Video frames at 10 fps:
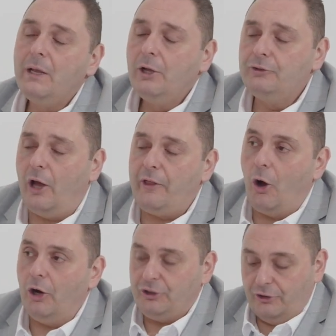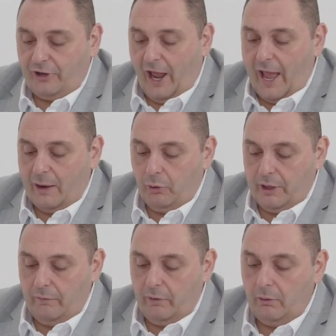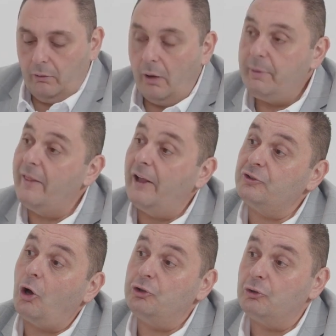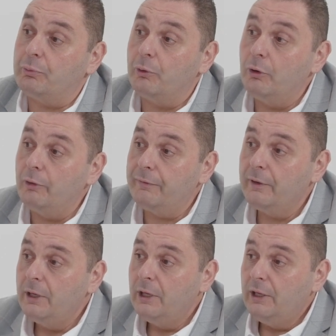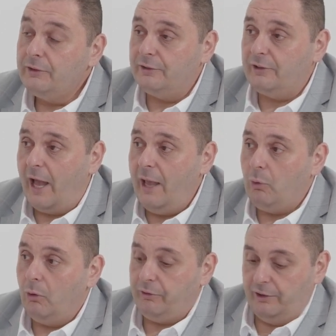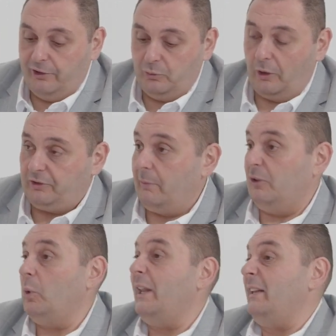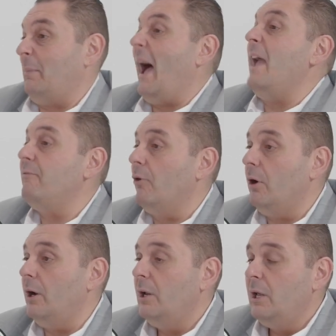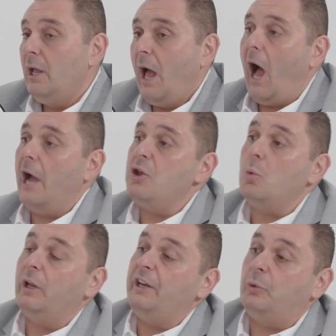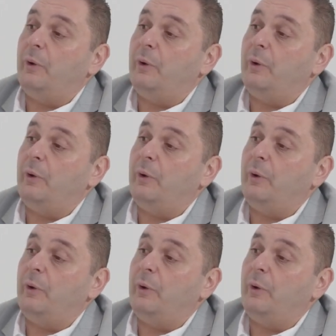So the auction tag will give you a bit of that social proof to say, well, this is what someone's willing to pay for it. Are you willing to